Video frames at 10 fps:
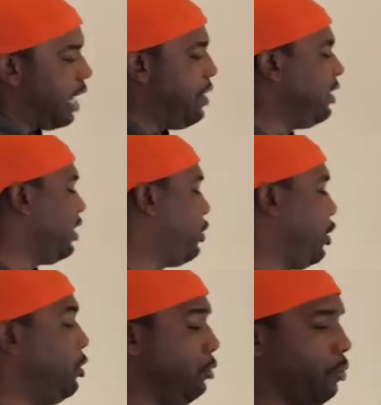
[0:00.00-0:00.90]
And this is
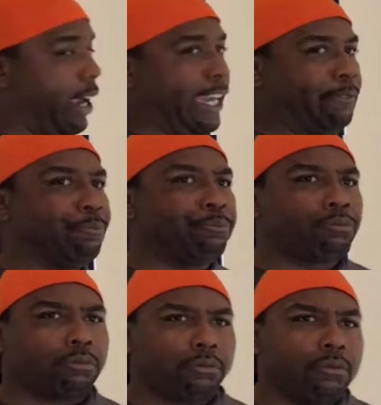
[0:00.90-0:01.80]
huge, right?
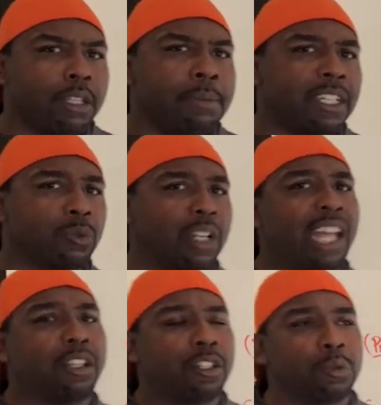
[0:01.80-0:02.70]
Because what I
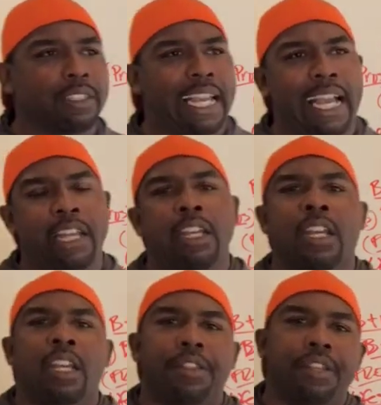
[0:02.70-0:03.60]
learned was
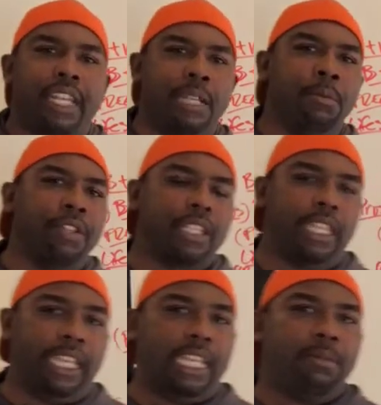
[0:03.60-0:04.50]
that the name of the
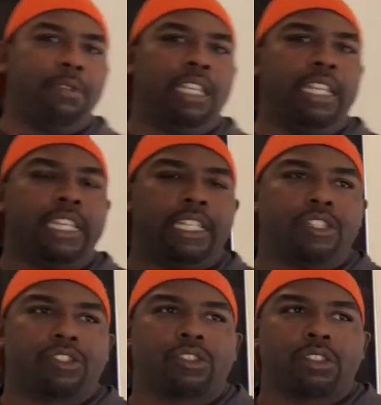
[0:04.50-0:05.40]
game
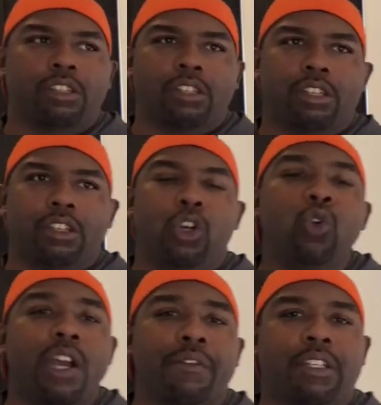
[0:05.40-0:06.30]
is
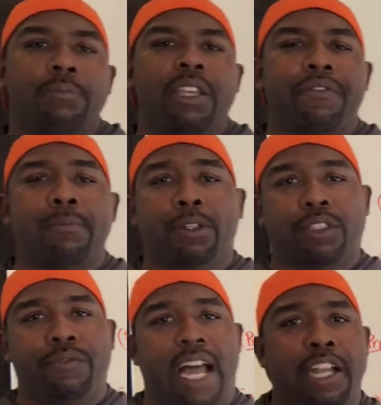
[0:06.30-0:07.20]
whoever can be of the
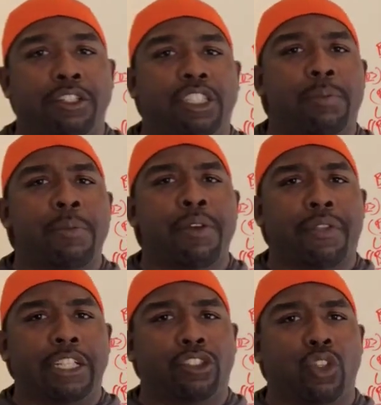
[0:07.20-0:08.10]
most value to the people
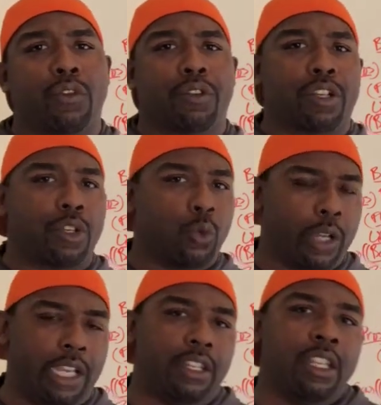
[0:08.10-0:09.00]
that they serve are going to
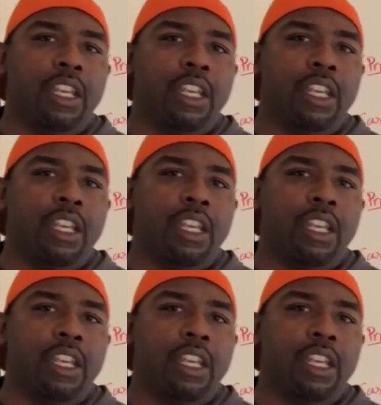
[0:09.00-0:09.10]
win.